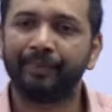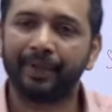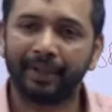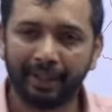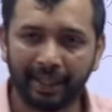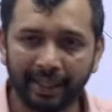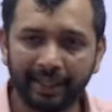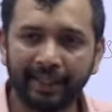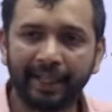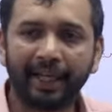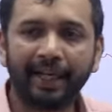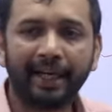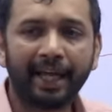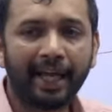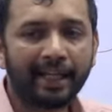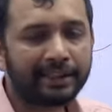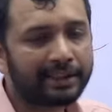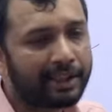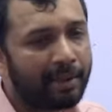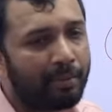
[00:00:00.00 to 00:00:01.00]
Then they had
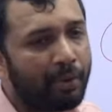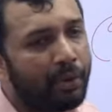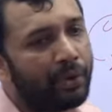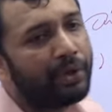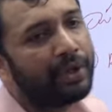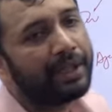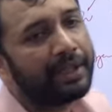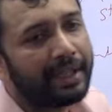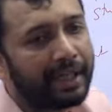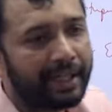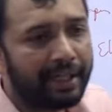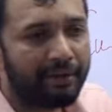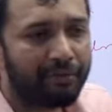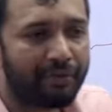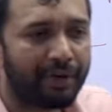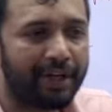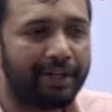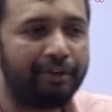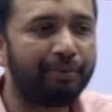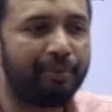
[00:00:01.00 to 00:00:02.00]
asked about the
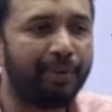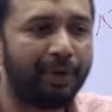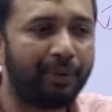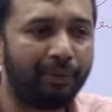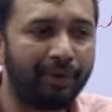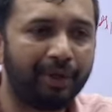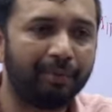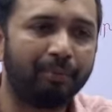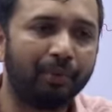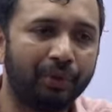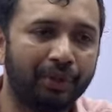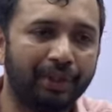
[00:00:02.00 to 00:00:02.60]
difference between